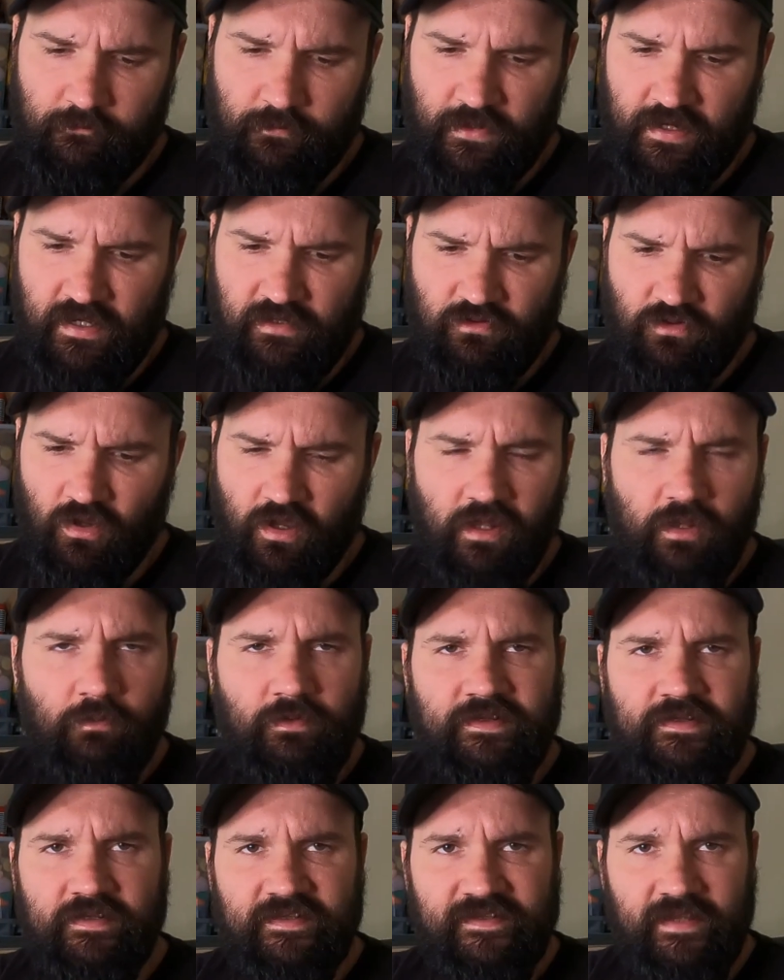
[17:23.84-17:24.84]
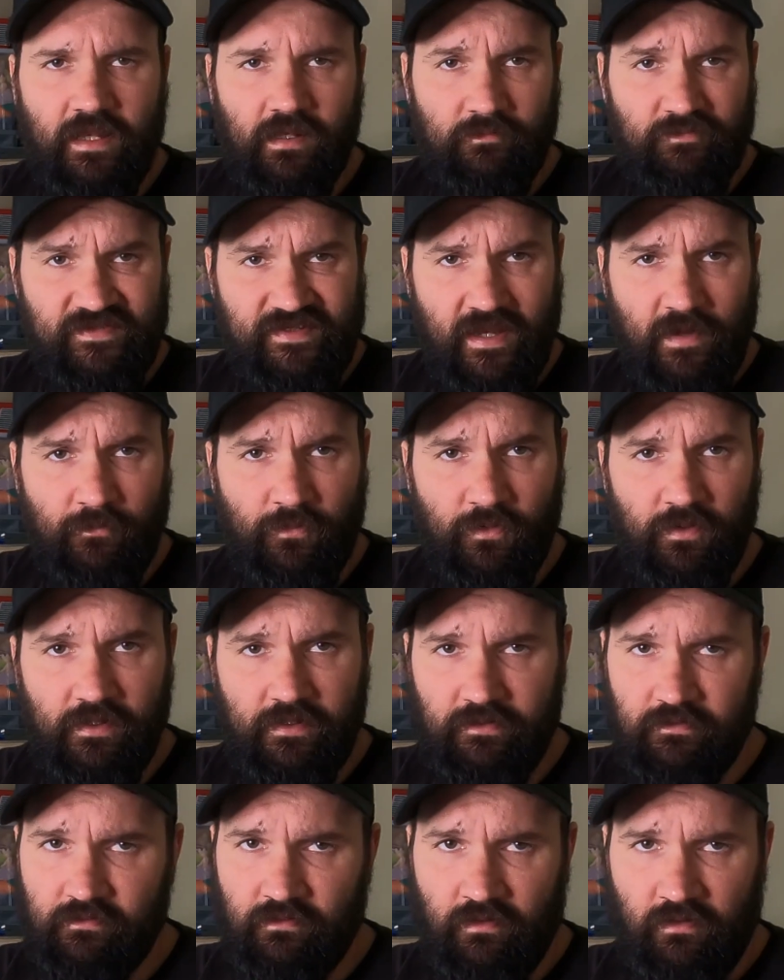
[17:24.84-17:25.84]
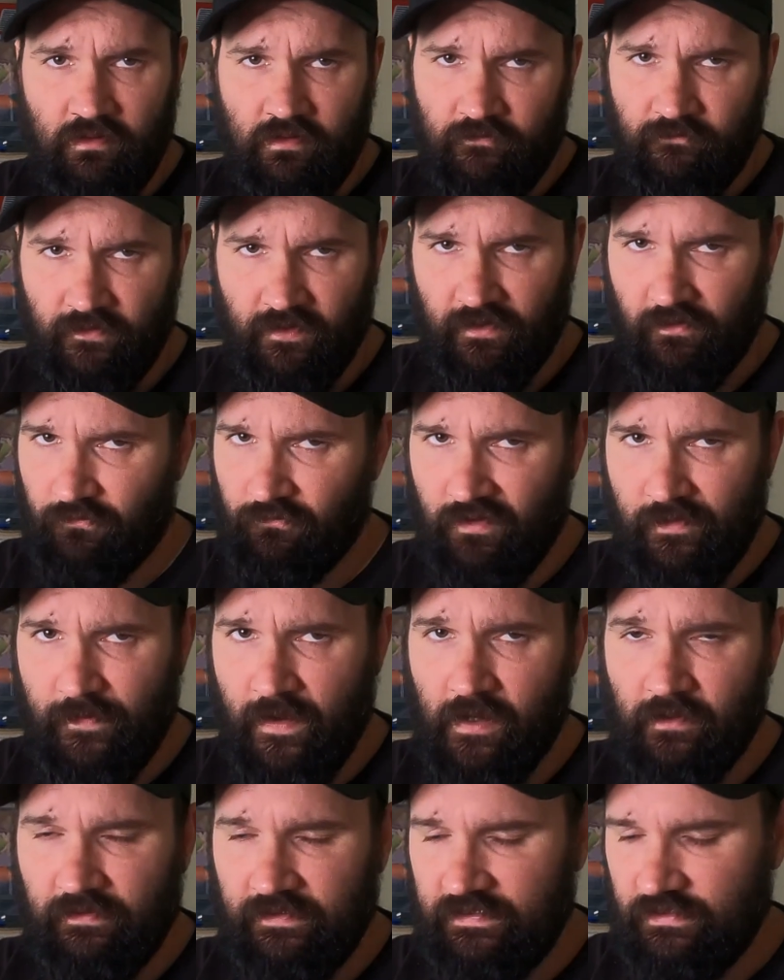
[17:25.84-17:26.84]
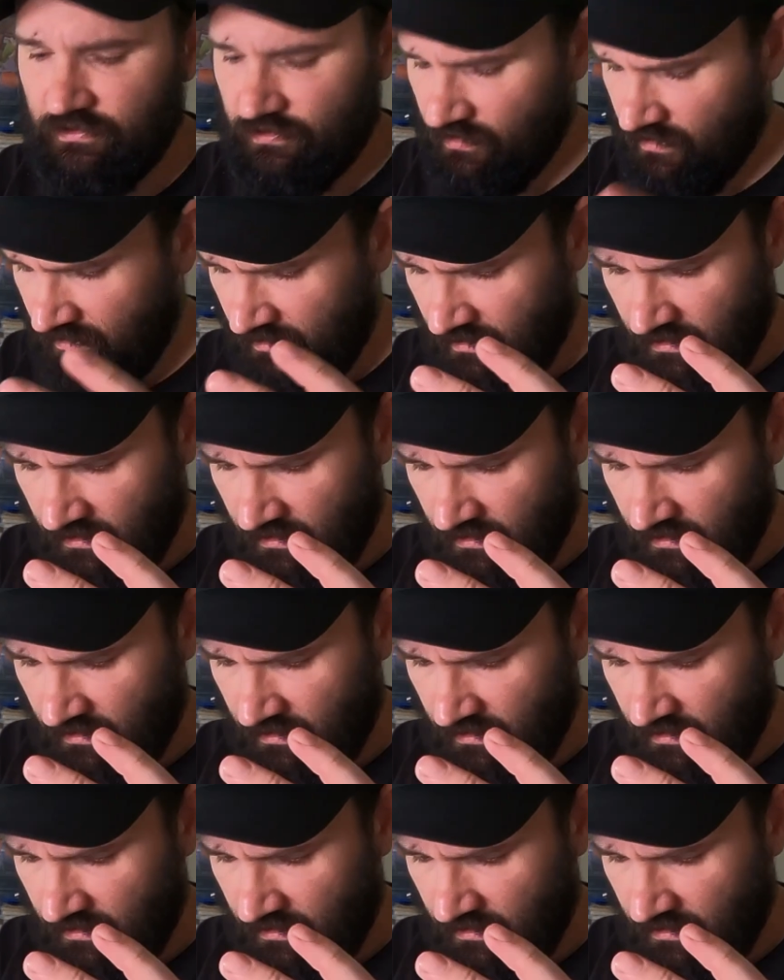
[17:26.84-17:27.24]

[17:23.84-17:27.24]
But then you've got other ones that sell them separately for like £3 each.